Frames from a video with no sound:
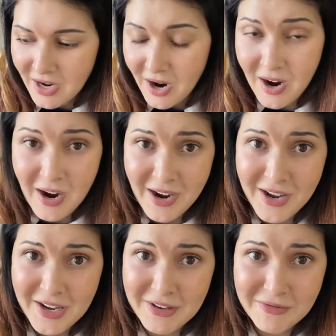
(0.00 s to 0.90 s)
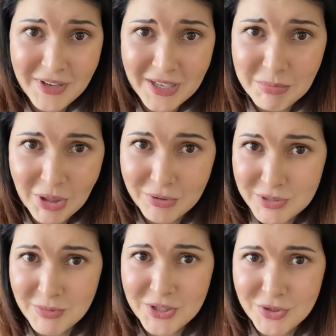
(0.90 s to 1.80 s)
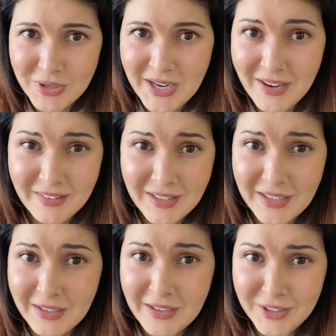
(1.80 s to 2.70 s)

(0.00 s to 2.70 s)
I've got my Christmas tree, I think,